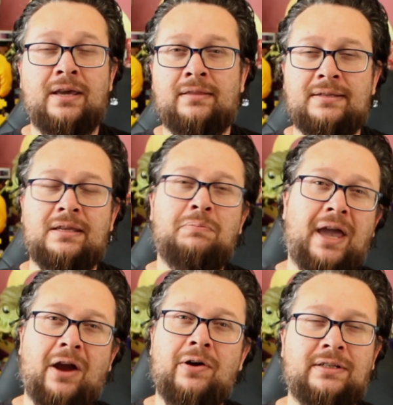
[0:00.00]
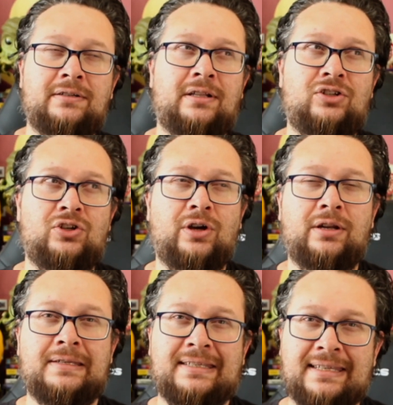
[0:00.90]
there's some characters that you're going
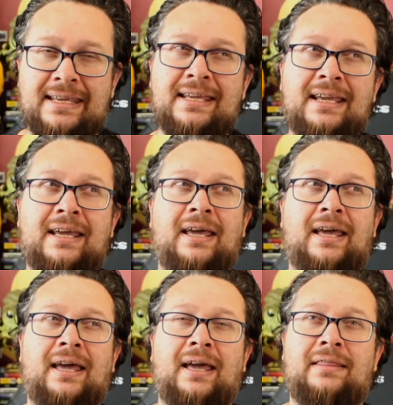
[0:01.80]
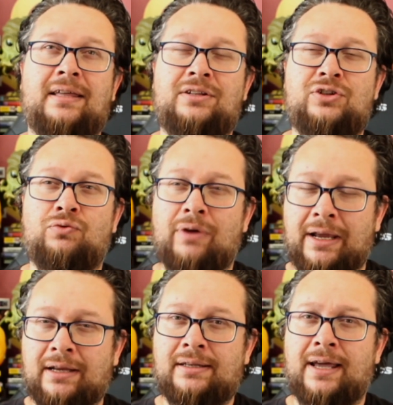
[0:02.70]
to see that you
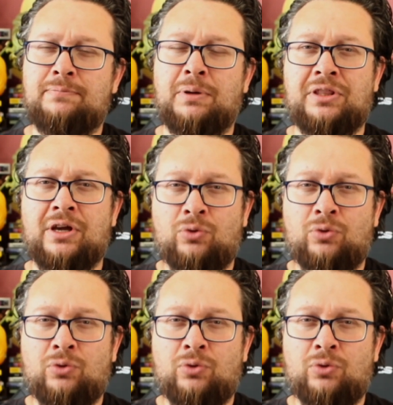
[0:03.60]
recognize, but they're